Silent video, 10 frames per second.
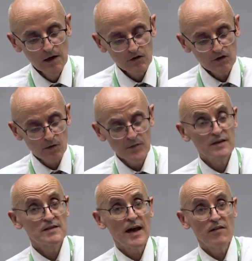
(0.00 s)
So some
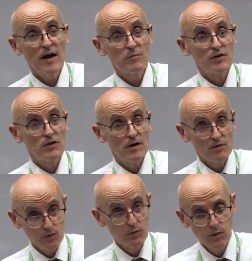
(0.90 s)
things have happened
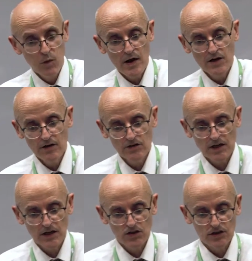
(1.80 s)
around wider
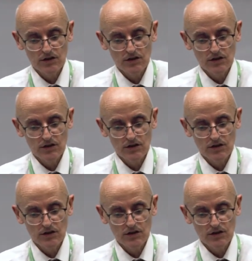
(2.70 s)
education.